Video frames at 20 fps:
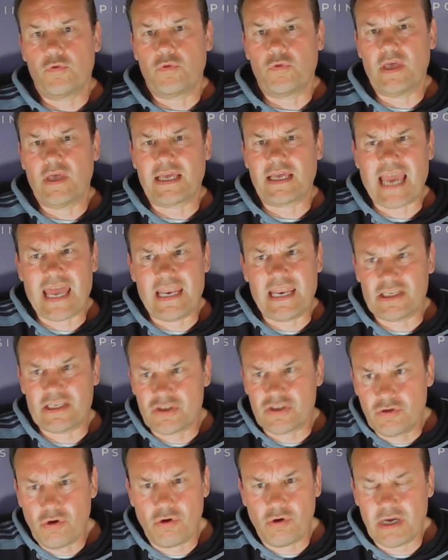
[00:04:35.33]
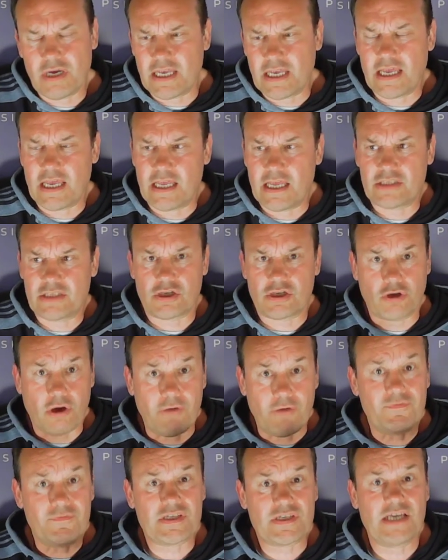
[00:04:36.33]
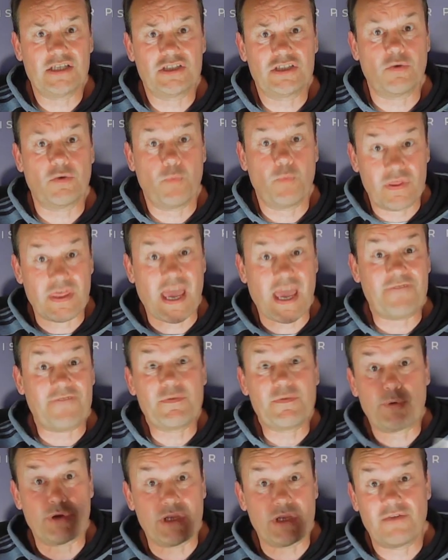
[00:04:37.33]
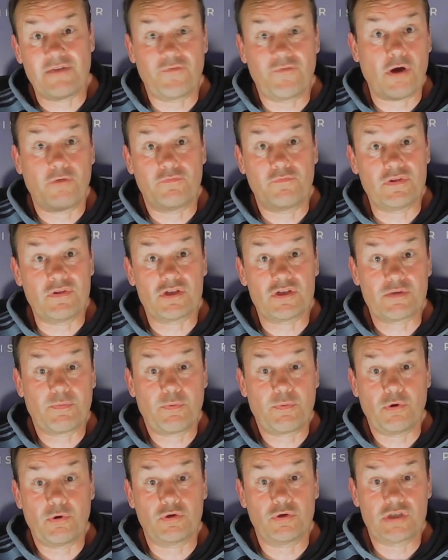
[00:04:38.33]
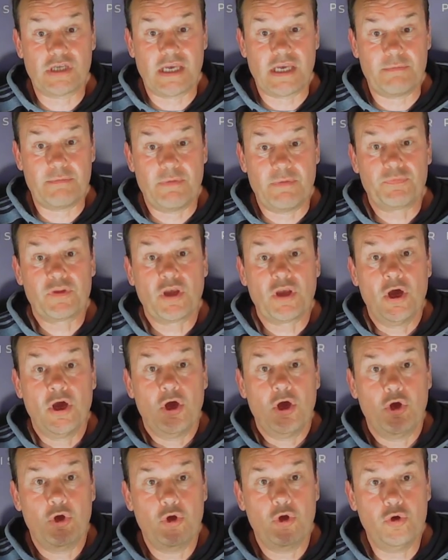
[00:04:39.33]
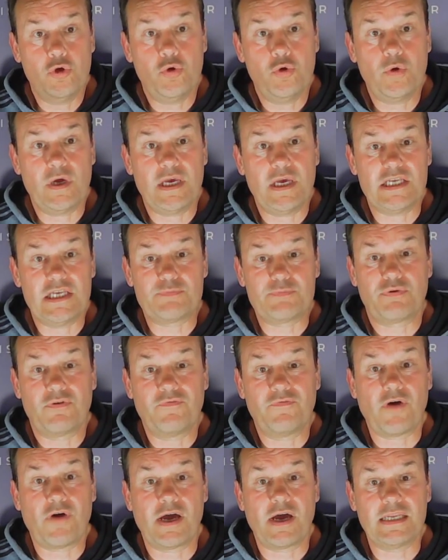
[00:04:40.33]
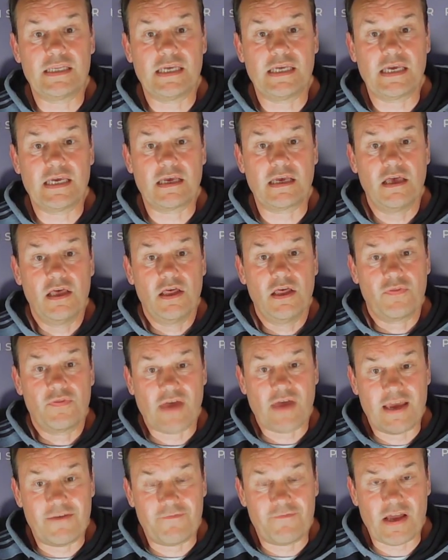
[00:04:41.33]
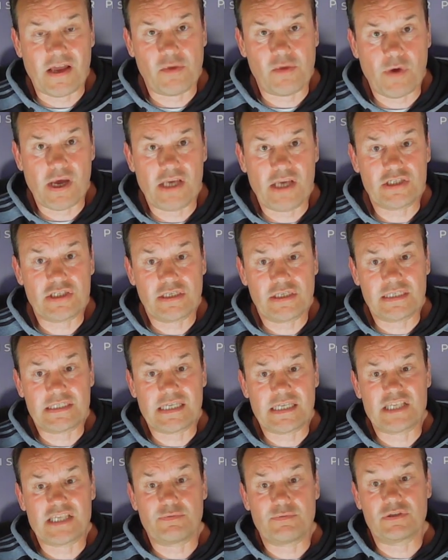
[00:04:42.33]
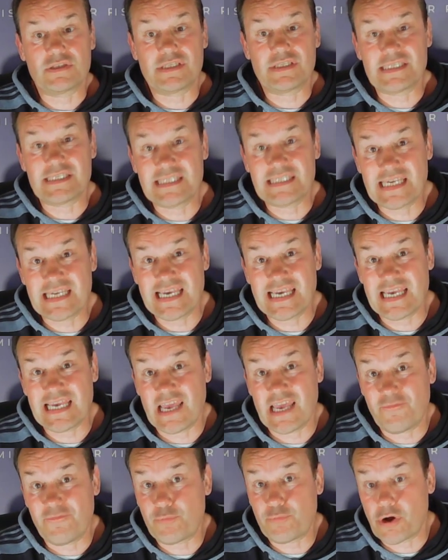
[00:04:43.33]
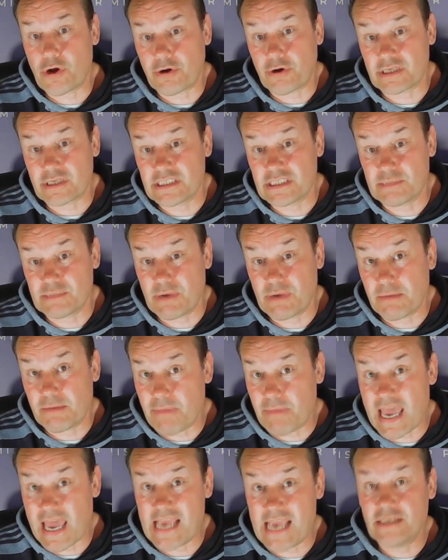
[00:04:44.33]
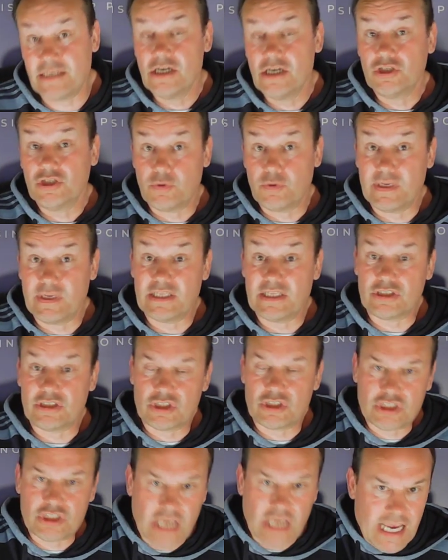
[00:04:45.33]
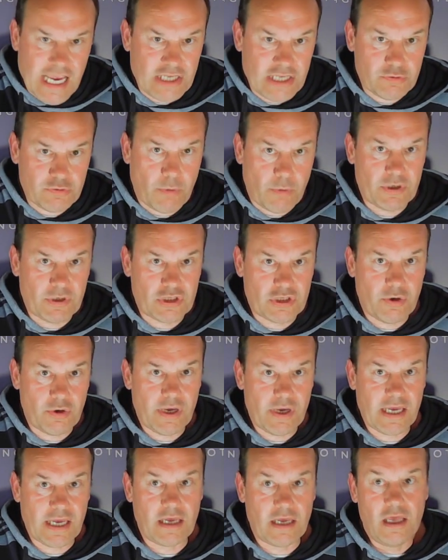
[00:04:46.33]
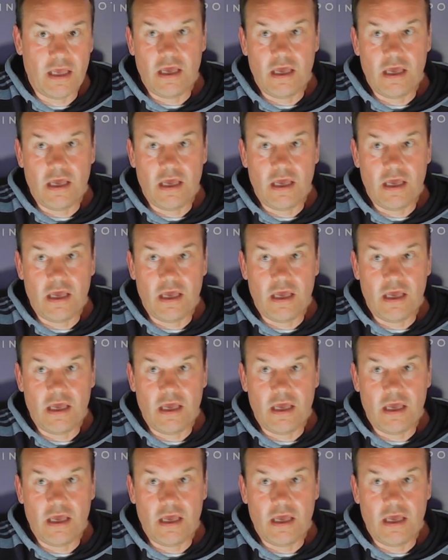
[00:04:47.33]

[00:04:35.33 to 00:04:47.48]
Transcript: again, it's a conversation with everybody involved in the support team who is providing that evaluation and assessment to see if progress is being made. Do we need to change what we're doing?